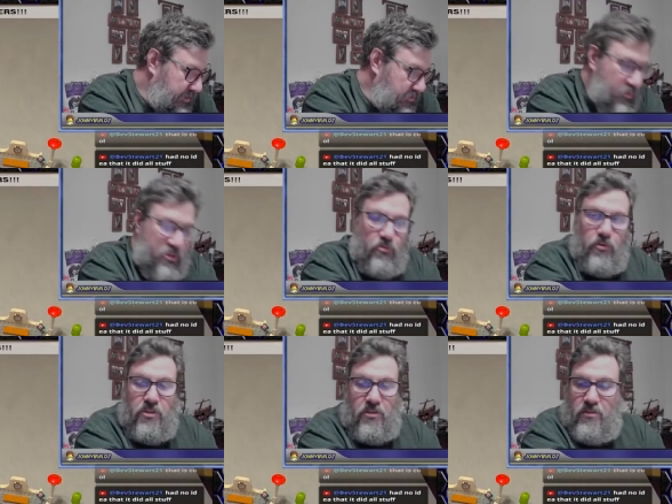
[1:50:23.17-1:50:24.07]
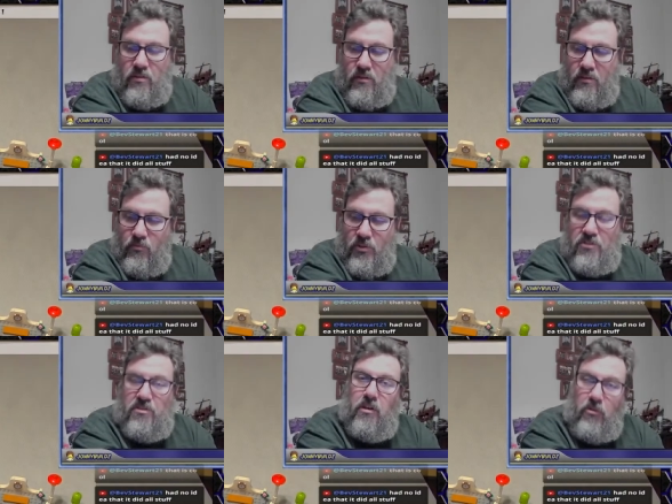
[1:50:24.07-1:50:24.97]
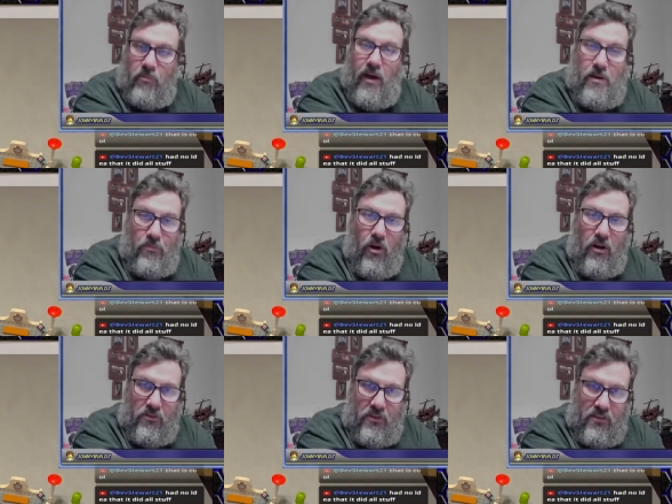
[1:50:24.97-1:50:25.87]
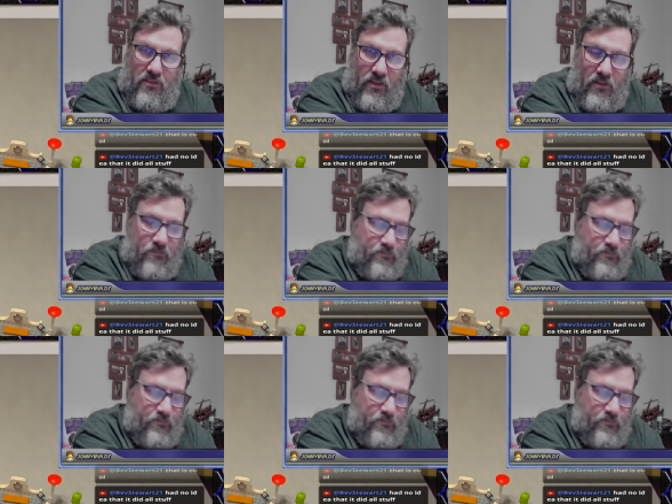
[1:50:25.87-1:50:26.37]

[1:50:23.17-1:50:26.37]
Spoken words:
Which is another mind-boggling thing.